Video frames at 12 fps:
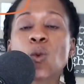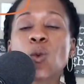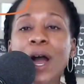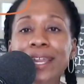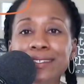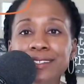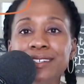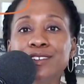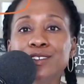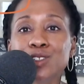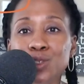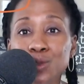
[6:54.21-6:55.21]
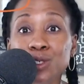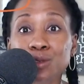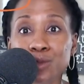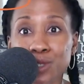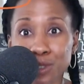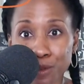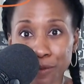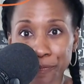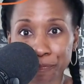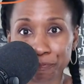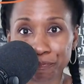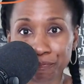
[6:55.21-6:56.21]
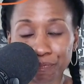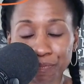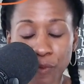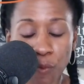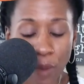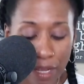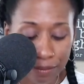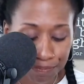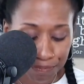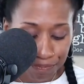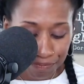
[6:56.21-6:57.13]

What do you do? Mm-hmm. Well,